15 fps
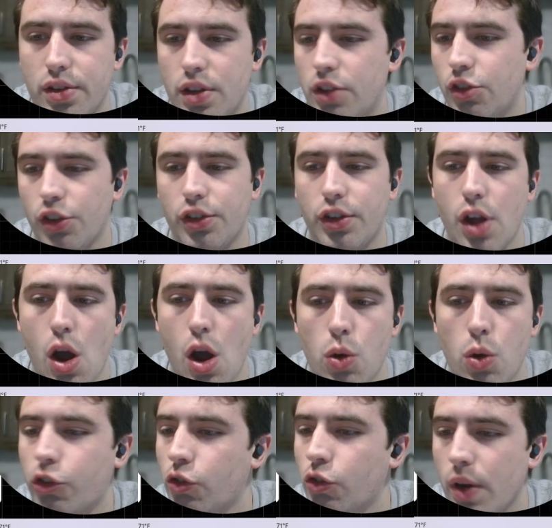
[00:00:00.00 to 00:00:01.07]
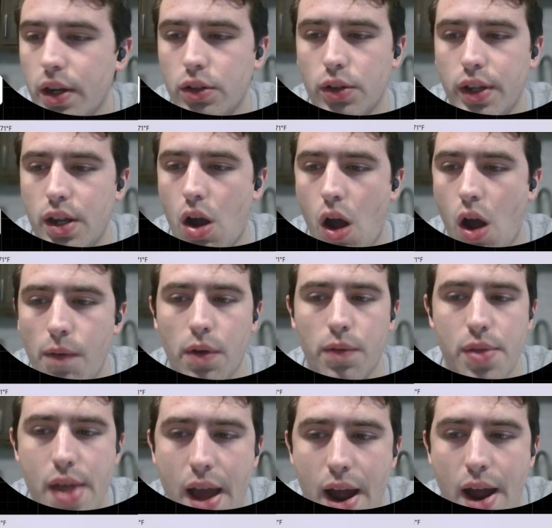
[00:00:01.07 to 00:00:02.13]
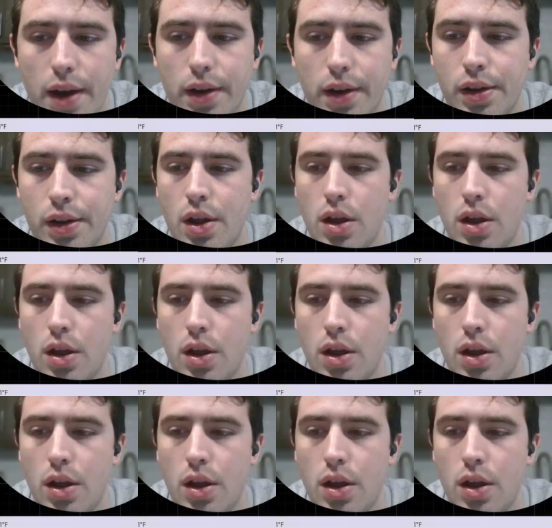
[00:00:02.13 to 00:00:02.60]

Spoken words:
and then just go strictly off of that.